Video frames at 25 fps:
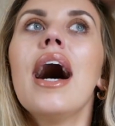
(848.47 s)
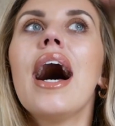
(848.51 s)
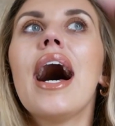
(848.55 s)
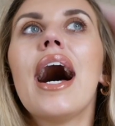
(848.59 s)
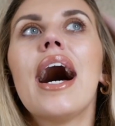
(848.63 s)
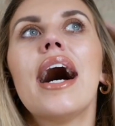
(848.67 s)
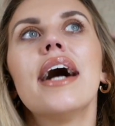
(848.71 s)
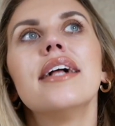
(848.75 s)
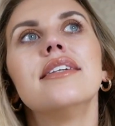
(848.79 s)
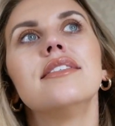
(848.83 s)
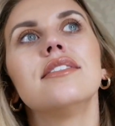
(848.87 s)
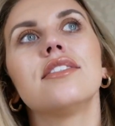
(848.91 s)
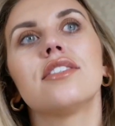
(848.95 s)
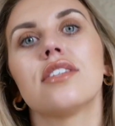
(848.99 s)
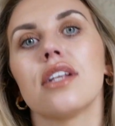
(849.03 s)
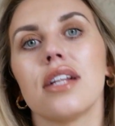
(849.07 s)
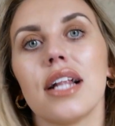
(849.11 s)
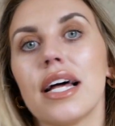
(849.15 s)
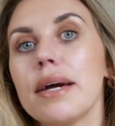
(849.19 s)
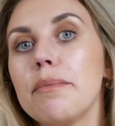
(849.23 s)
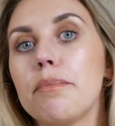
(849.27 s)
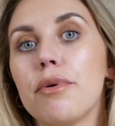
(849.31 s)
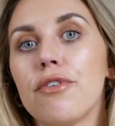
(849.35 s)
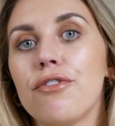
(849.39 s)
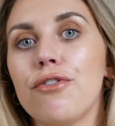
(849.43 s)
And so,
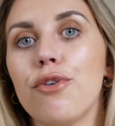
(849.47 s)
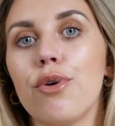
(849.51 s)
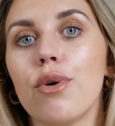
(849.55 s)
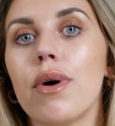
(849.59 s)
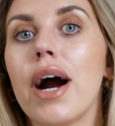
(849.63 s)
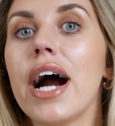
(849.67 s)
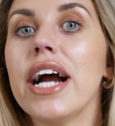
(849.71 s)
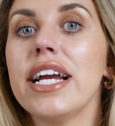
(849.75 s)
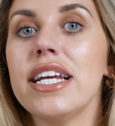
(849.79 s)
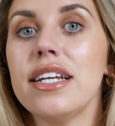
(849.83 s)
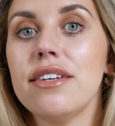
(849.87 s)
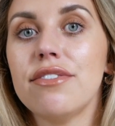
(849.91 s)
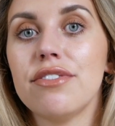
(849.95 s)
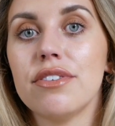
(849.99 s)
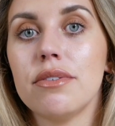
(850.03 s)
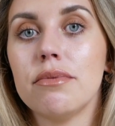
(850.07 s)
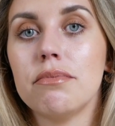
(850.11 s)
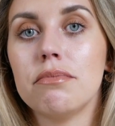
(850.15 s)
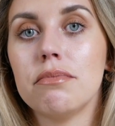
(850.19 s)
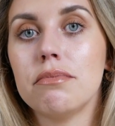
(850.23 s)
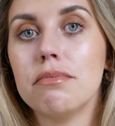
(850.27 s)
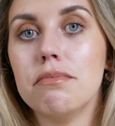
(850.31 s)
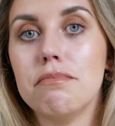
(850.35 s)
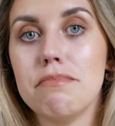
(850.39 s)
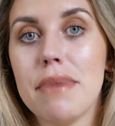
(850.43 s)
like, before I
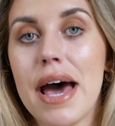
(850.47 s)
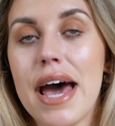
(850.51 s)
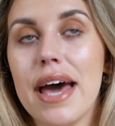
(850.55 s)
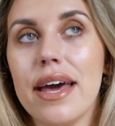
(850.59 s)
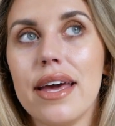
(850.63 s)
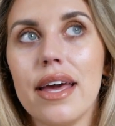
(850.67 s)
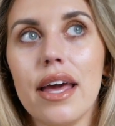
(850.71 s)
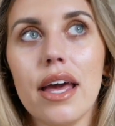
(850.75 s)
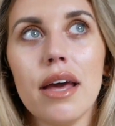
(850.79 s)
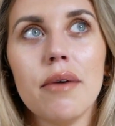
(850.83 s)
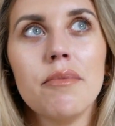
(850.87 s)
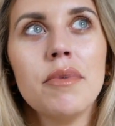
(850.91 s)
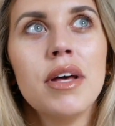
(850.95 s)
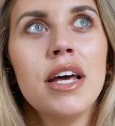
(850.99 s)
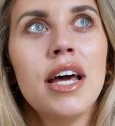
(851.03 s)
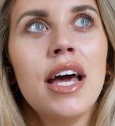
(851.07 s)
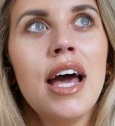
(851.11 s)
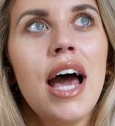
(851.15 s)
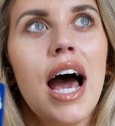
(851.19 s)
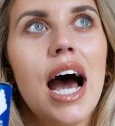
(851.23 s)
even met him.